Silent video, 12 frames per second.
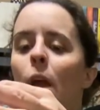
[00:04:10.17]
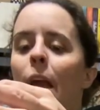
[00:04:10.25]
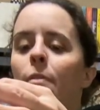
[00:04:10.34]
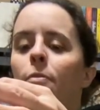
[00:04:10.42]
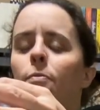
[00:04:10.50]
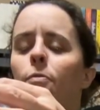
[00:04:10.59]

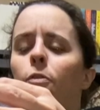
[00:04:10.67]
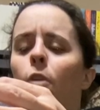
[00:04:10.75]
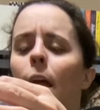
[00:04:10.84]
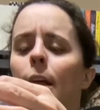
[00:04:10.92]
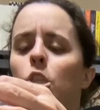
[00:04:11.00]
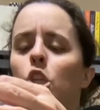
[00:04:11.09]
a
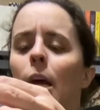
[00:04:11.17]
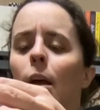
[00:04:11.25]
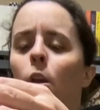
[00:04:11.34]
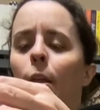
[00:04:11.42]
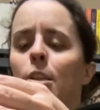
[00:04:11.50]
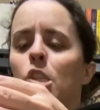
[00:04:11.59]

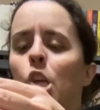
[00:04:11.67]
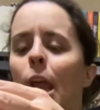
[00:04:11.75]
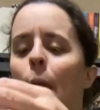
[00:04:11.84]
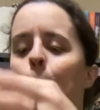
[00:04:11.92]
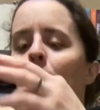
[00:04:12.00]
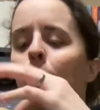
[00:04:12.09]
fragile
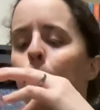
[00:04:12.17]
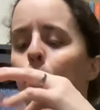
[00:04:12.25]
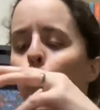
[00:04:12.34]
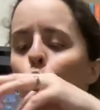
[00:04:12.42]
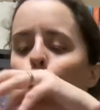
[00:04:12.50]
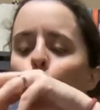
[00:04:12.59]
enchantment
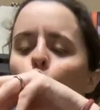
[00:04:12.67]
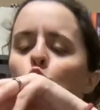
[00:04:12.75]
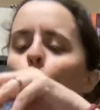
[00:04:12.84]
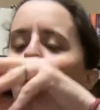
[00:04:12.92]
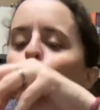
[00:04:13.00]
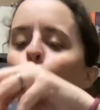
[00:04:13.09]

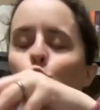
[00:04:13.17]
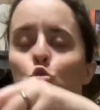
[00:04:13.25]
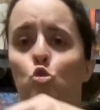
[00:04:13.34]
brooch.